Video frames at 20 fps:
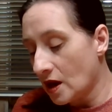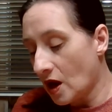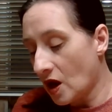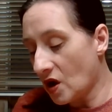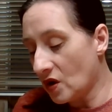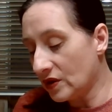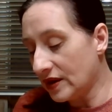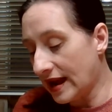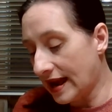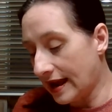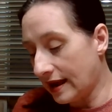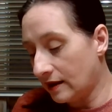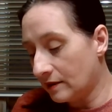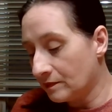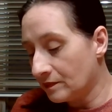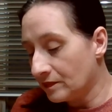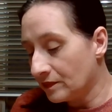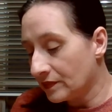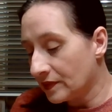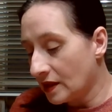Okay,
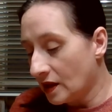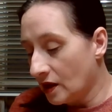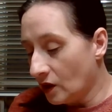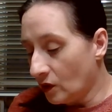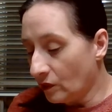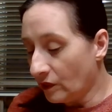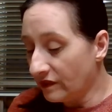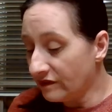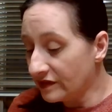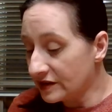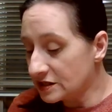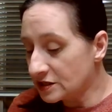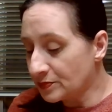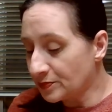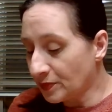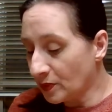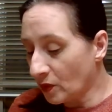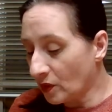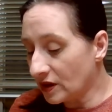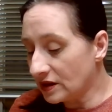we've
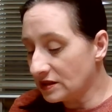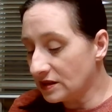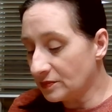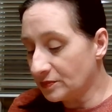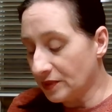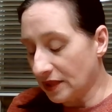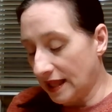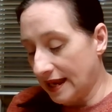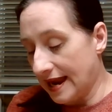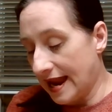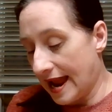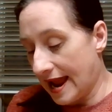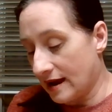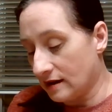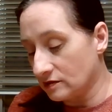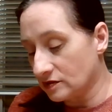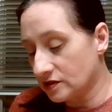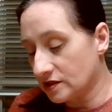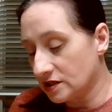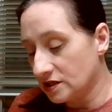explored the
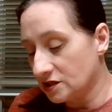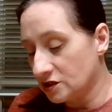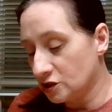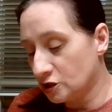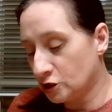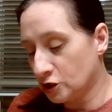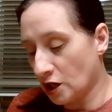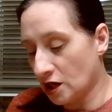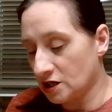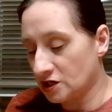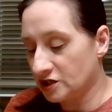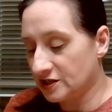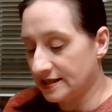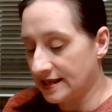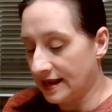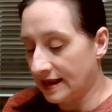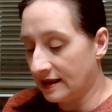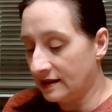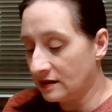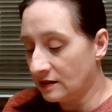playhouse, Josh
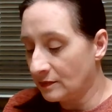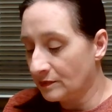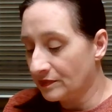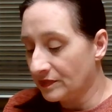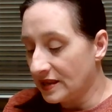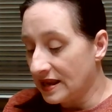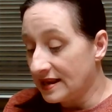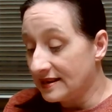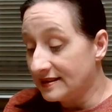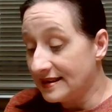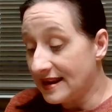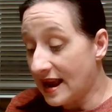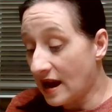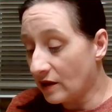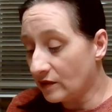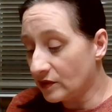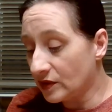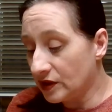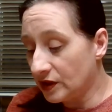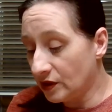said.
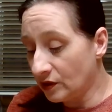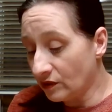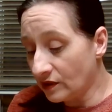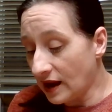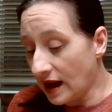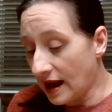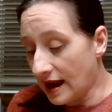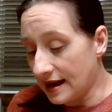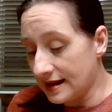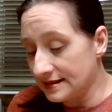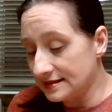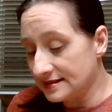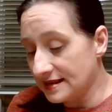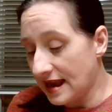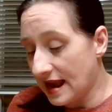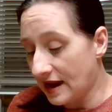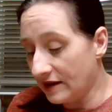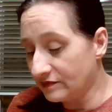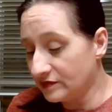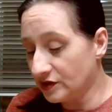Now you guys
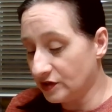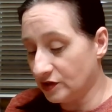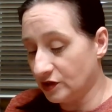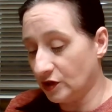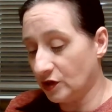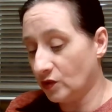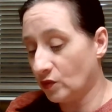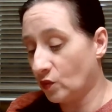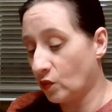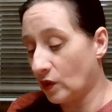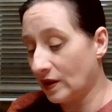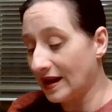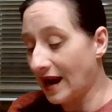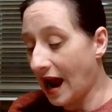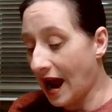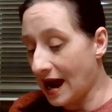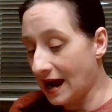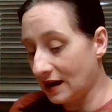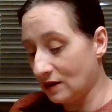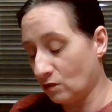have to do what
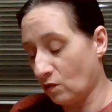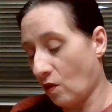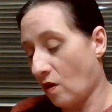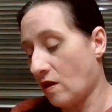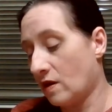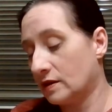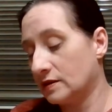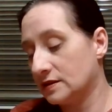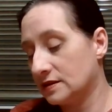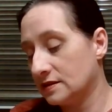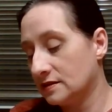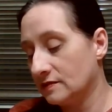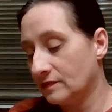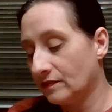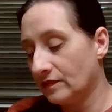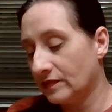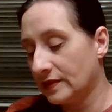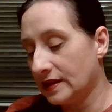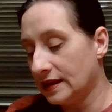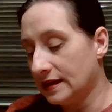I want.
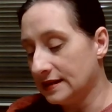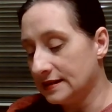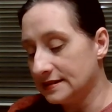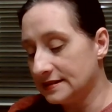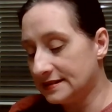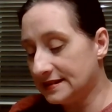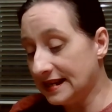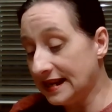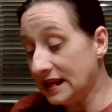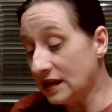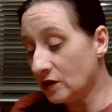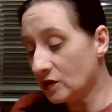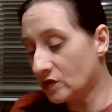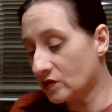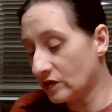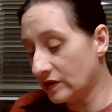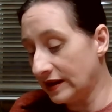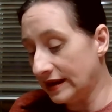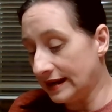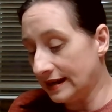Dink
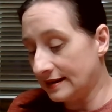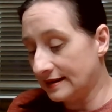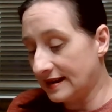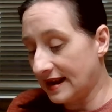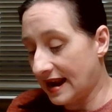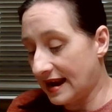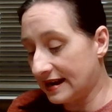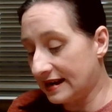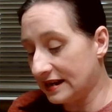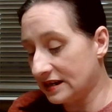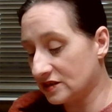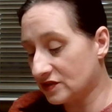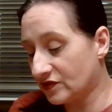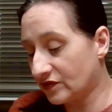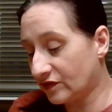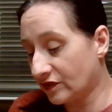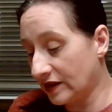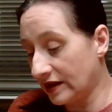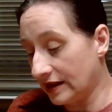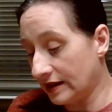grinned at his
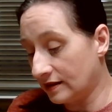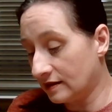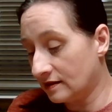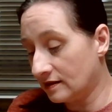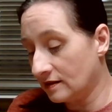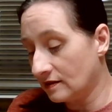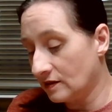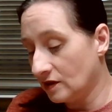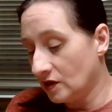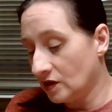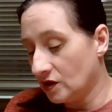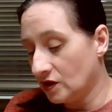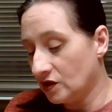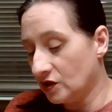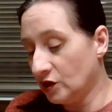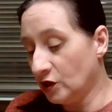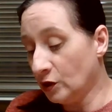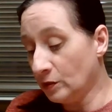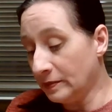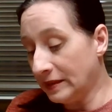friend.
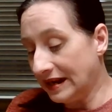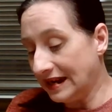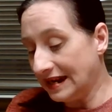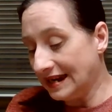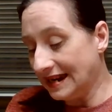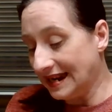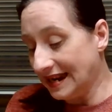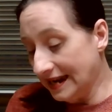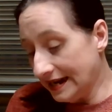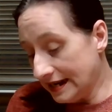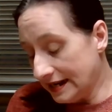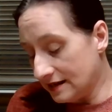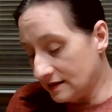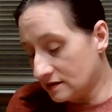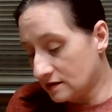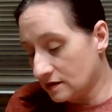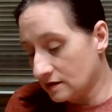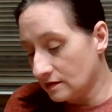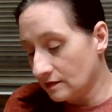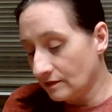You mean
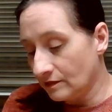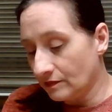eat?